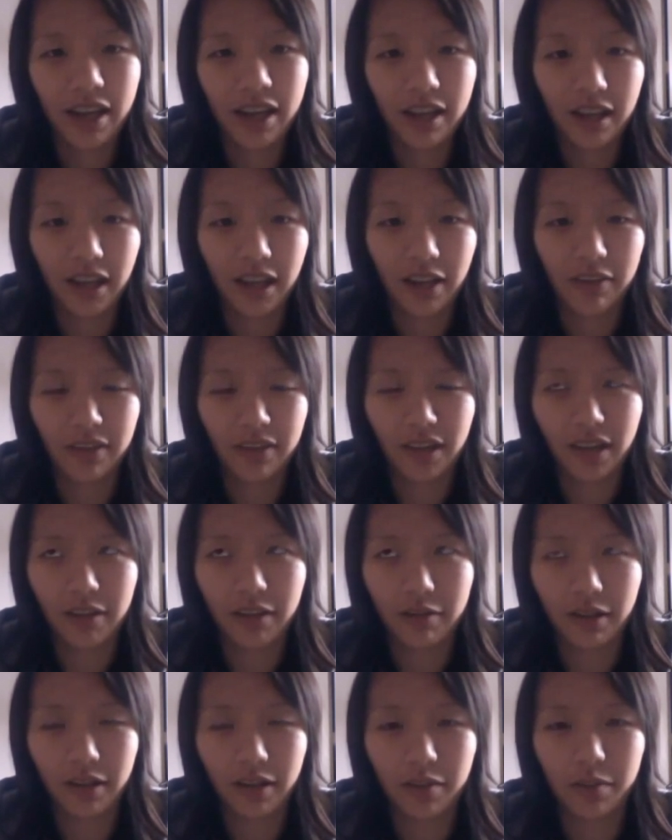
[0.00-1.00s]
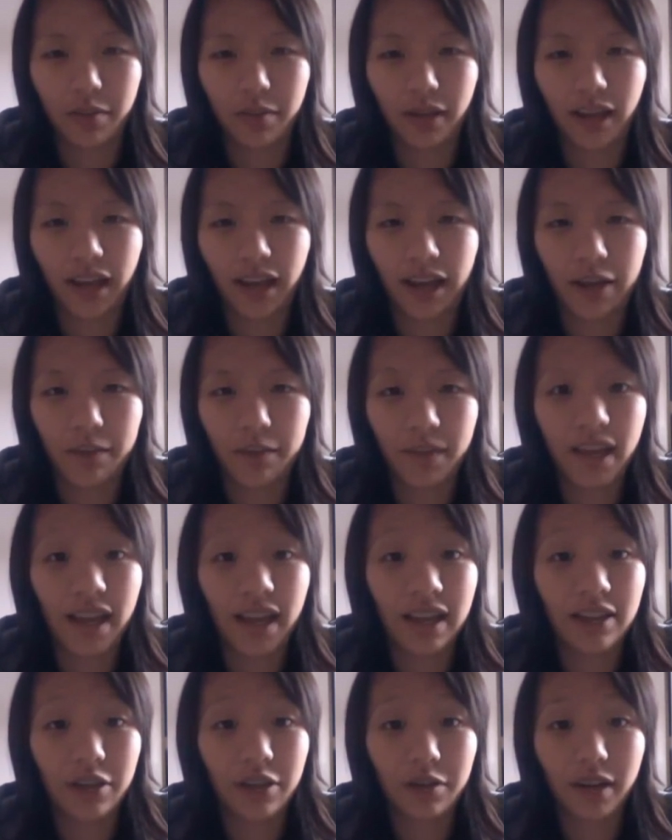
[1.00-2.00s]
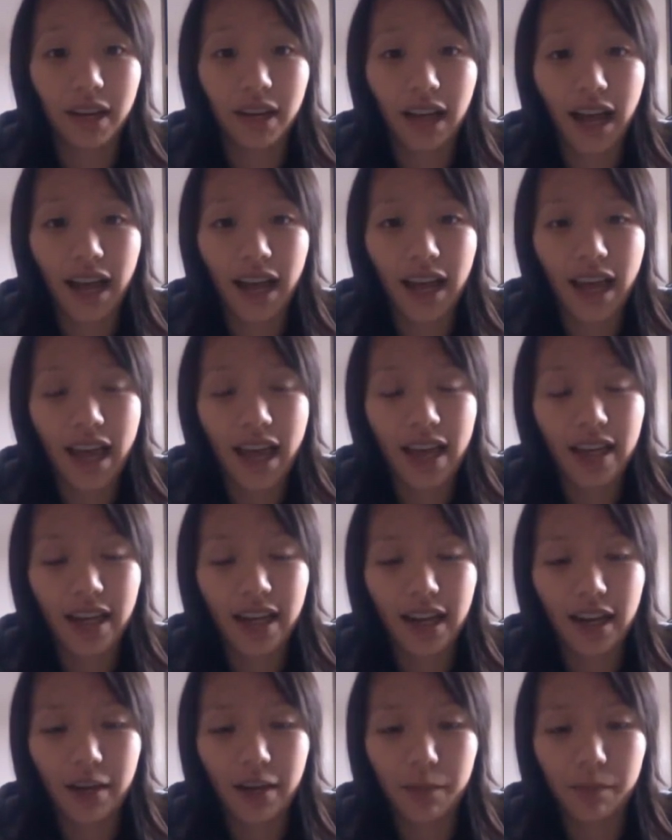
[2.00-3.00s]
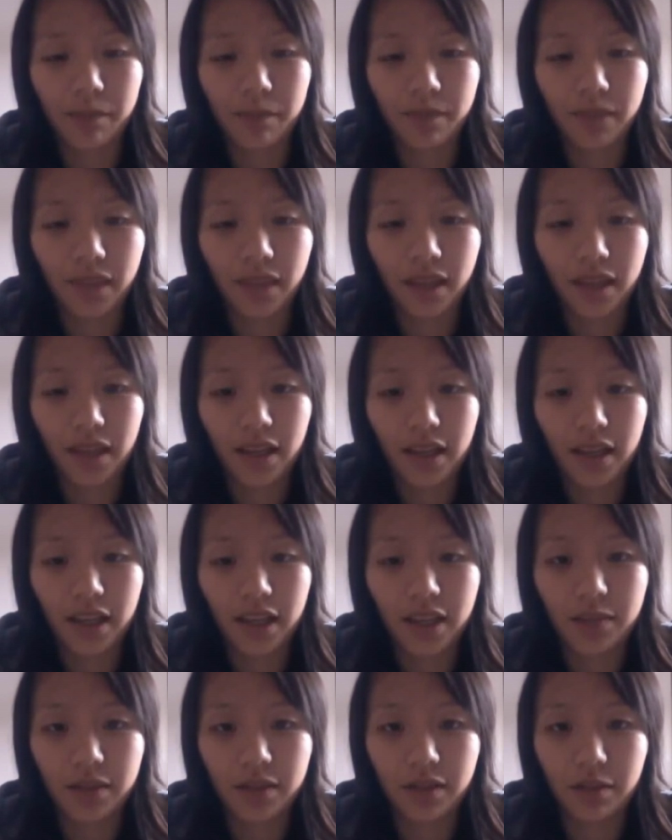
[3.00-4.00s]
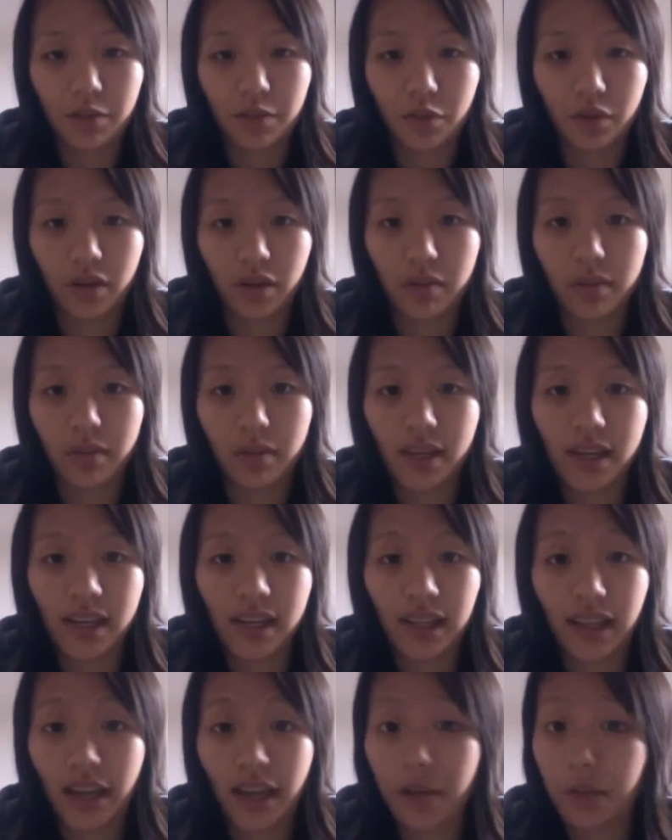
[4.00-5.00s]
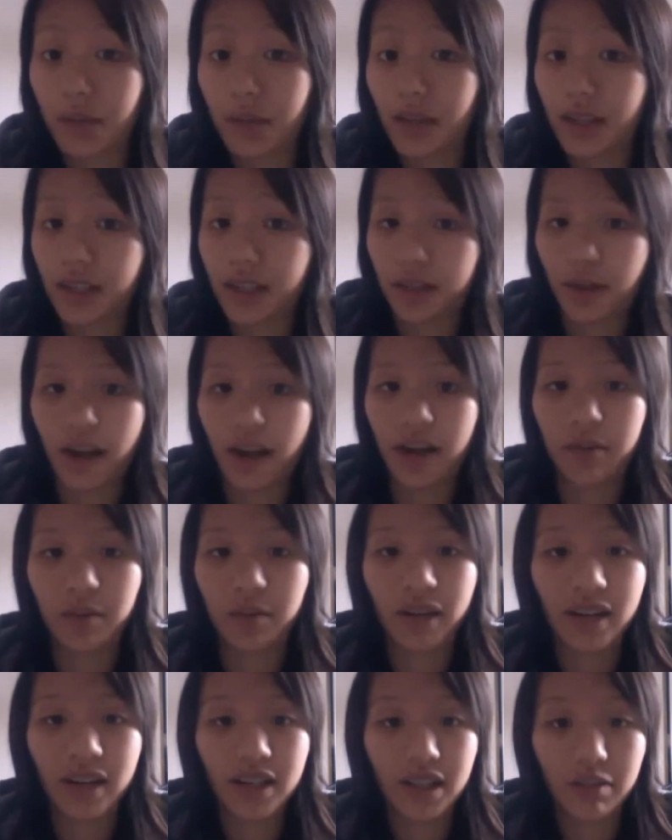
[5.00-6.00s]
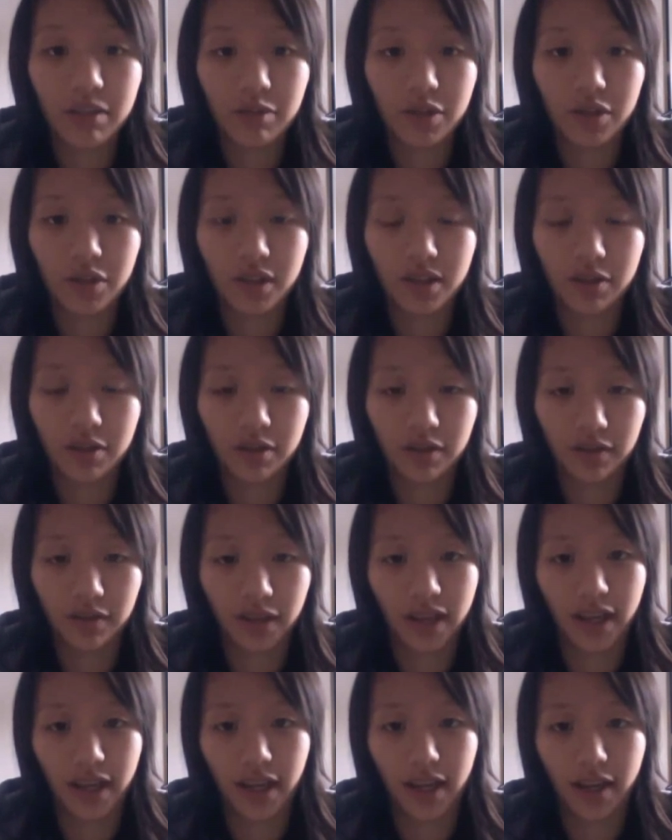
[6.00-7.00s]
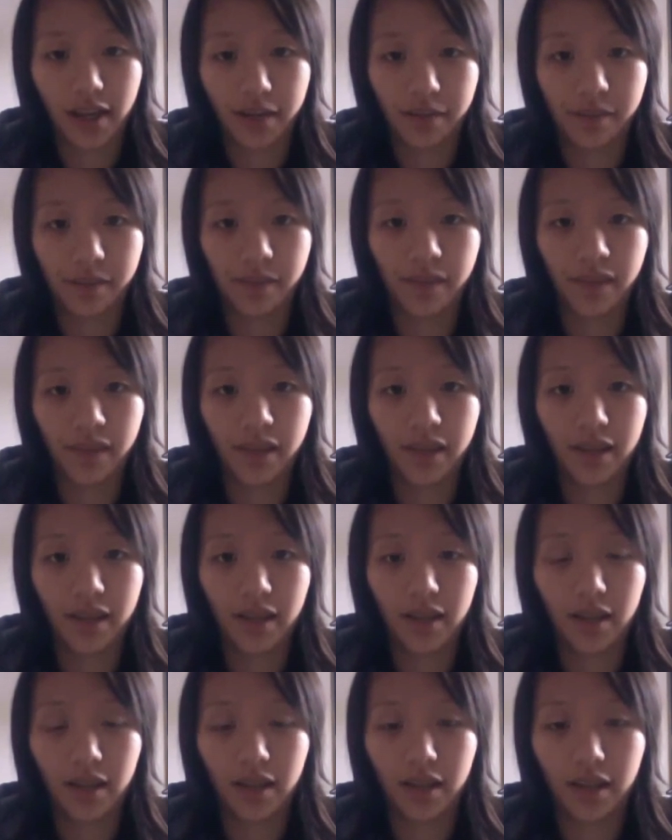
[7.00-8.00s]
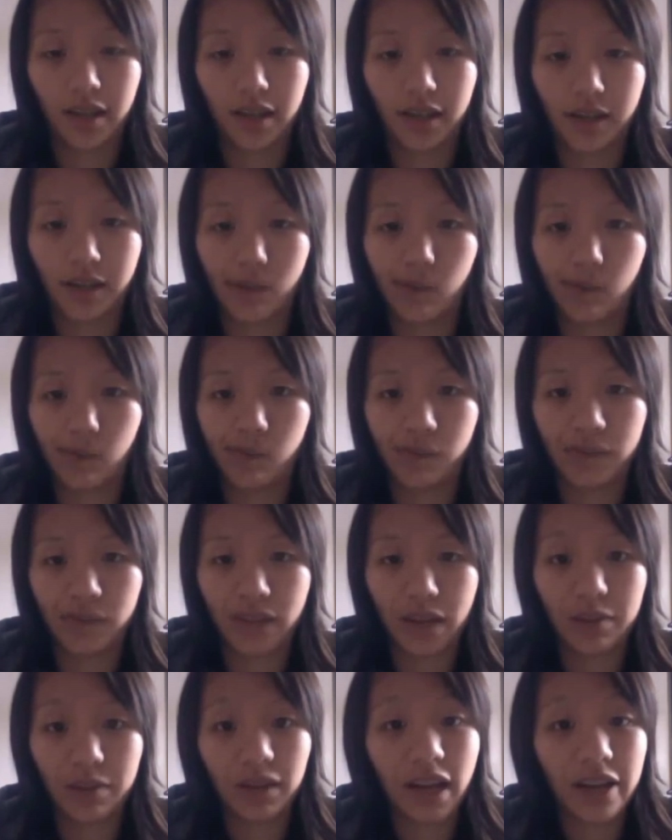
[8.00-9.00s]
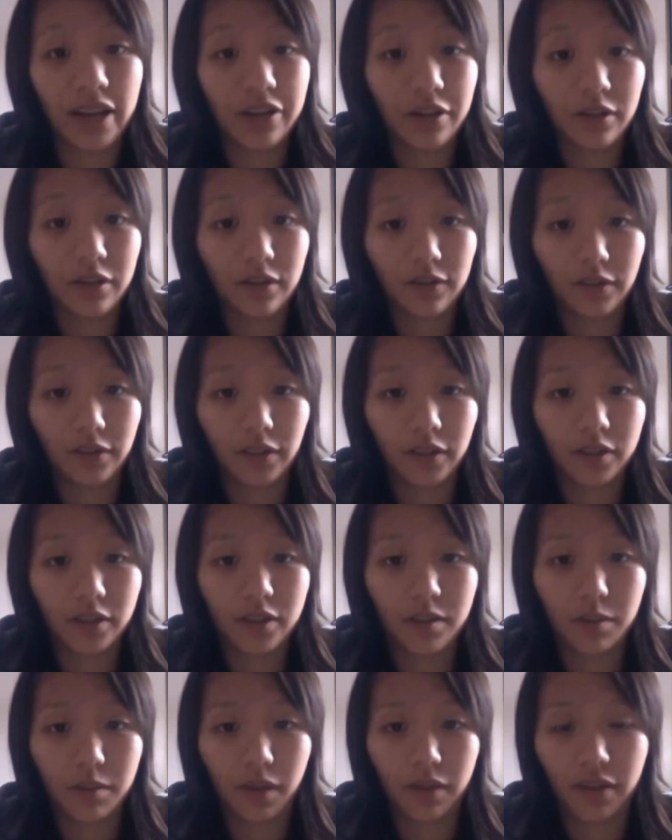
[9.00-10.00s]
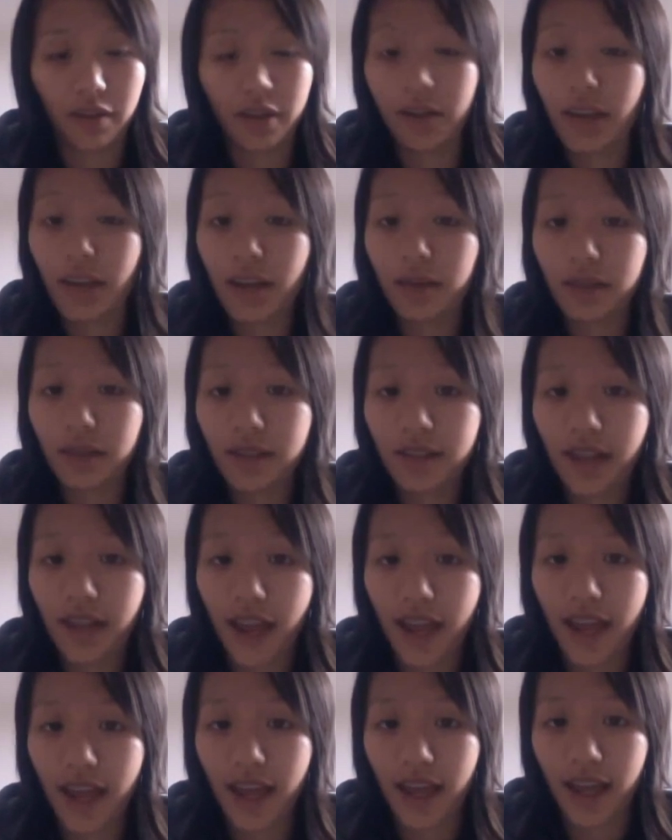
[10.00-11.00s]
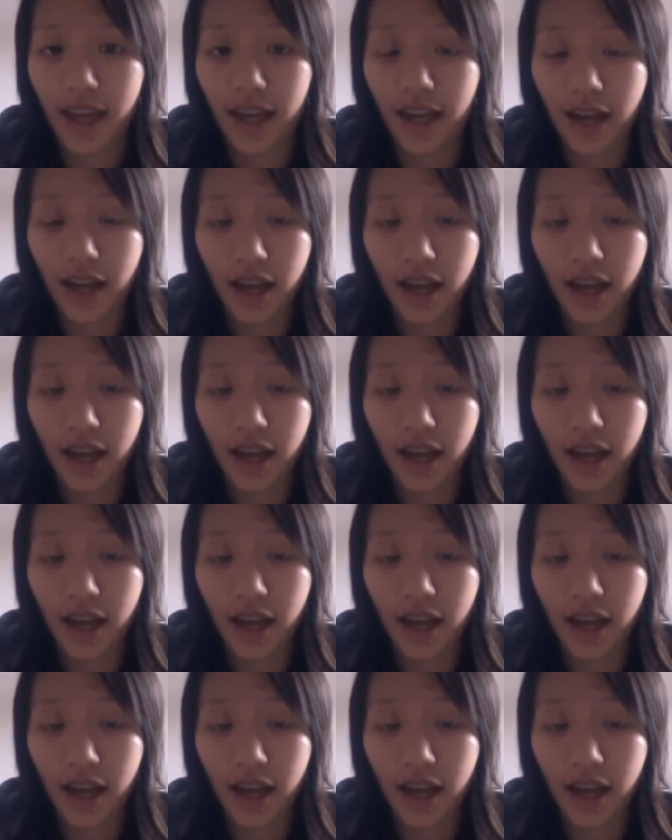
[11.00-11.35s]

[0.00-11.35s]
and I feel kind of weird, but yeah, he's a great guy, and he's been supporting me. He lent me a spider brace, which is sort of like a stabilizer for small video cameras, and